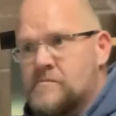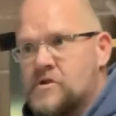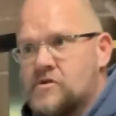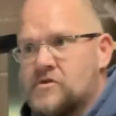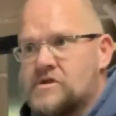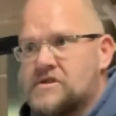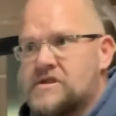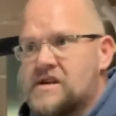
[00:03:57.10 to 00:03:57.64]

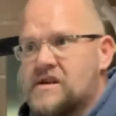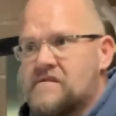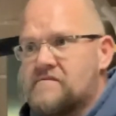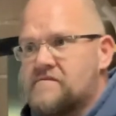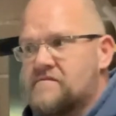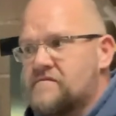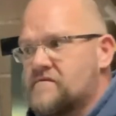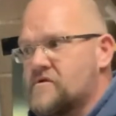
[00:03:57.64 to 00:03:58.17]
Just think of,
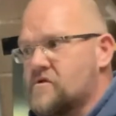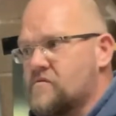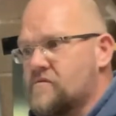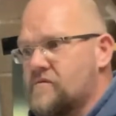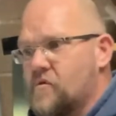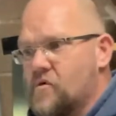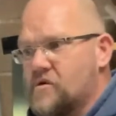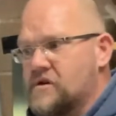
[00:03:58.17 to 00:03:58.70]

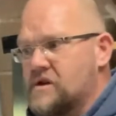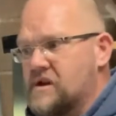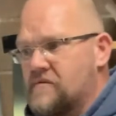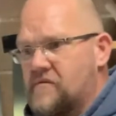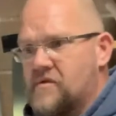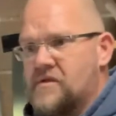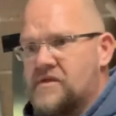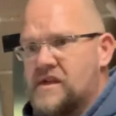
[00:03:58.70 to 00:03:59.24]
4
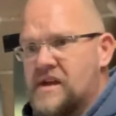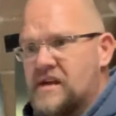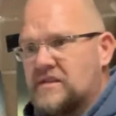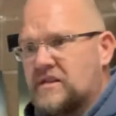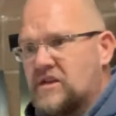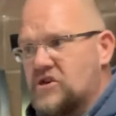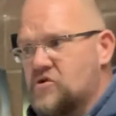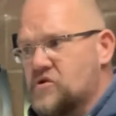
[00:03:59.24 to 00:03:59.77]
different things
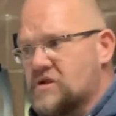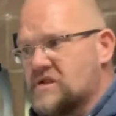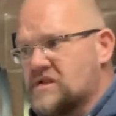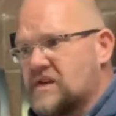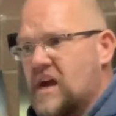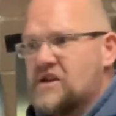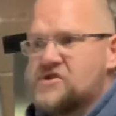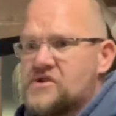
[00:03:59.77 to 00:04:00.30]
that you can
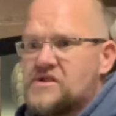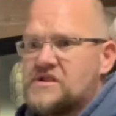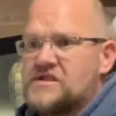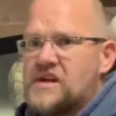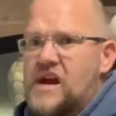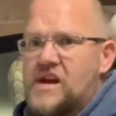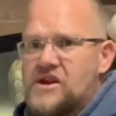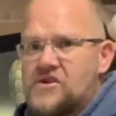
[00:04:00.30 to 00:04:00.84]
sketch the
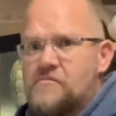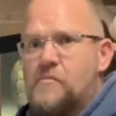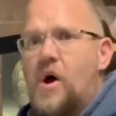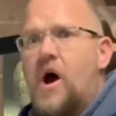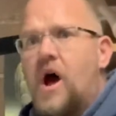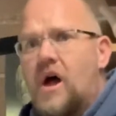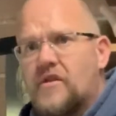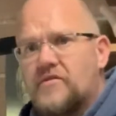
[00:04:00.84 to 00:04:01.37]
side of your
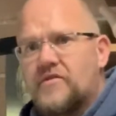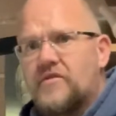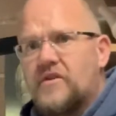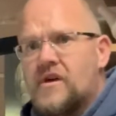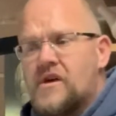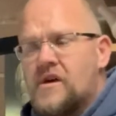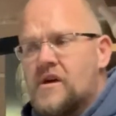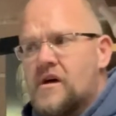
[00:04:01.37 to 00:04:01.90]
pots.
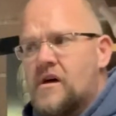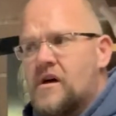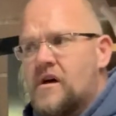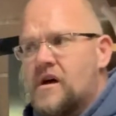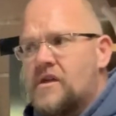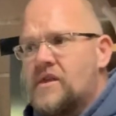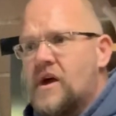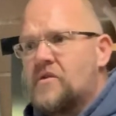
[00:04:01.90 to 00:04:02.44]

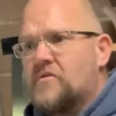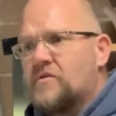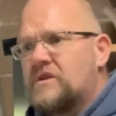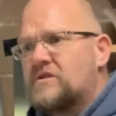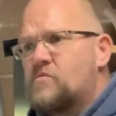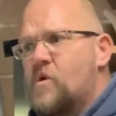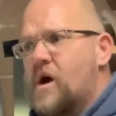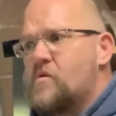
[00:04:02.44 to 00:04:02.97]
And now the
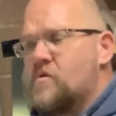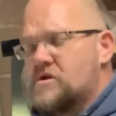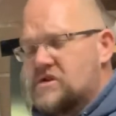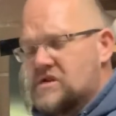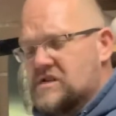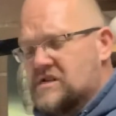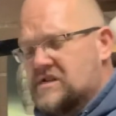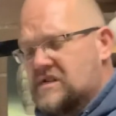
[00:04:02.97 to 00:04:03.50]
reason why I want you
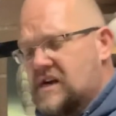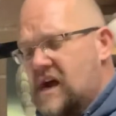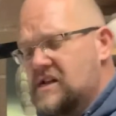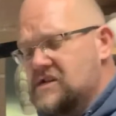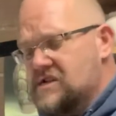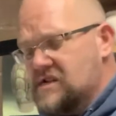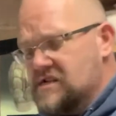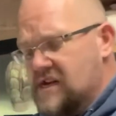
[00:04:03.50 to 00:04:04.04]
to
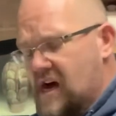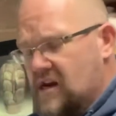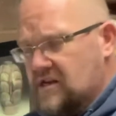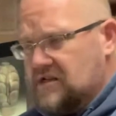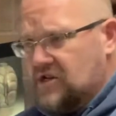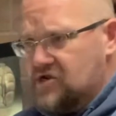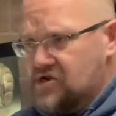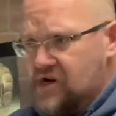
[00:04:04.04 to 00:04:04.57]
sketch these out is
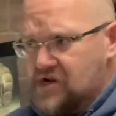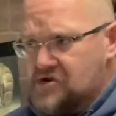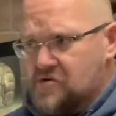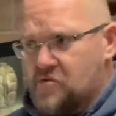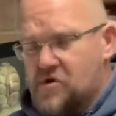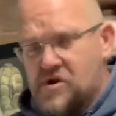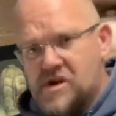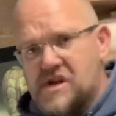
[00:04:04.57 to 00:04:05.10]
because
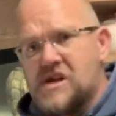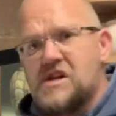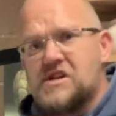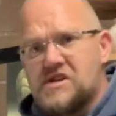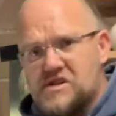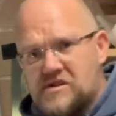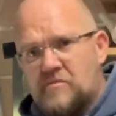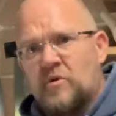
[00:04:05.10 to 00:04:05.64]
we're going to get
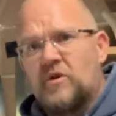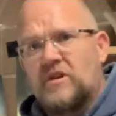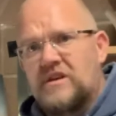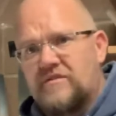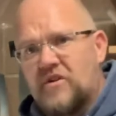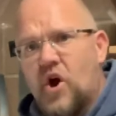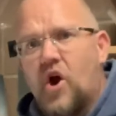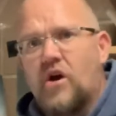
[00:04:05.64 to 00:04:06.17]
into some
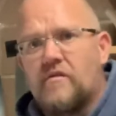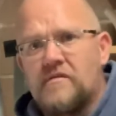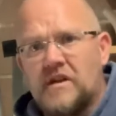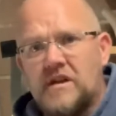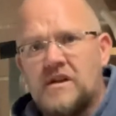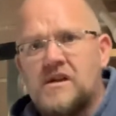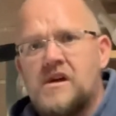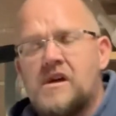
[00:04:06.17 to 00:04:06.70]
relief carving.